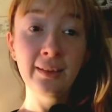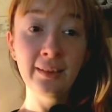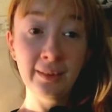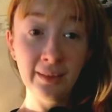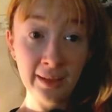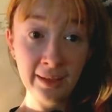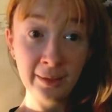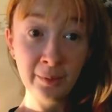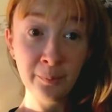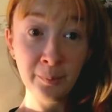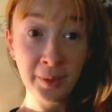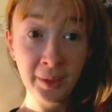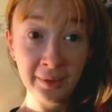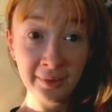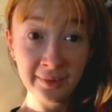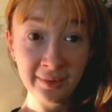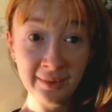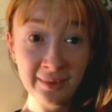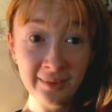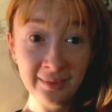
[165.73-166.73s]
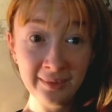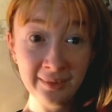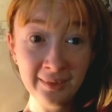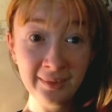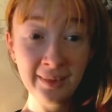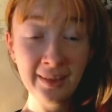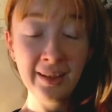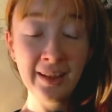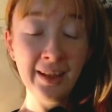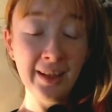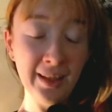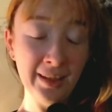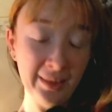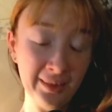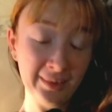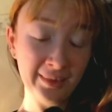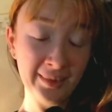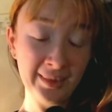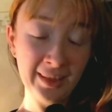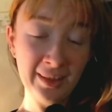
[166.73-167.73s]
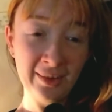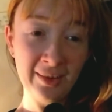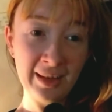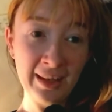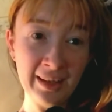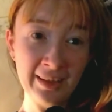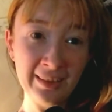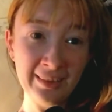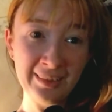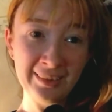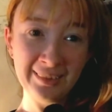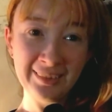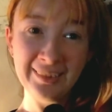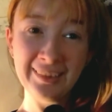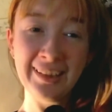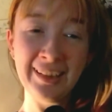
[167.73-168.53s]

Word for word: like a person and I'll see you guys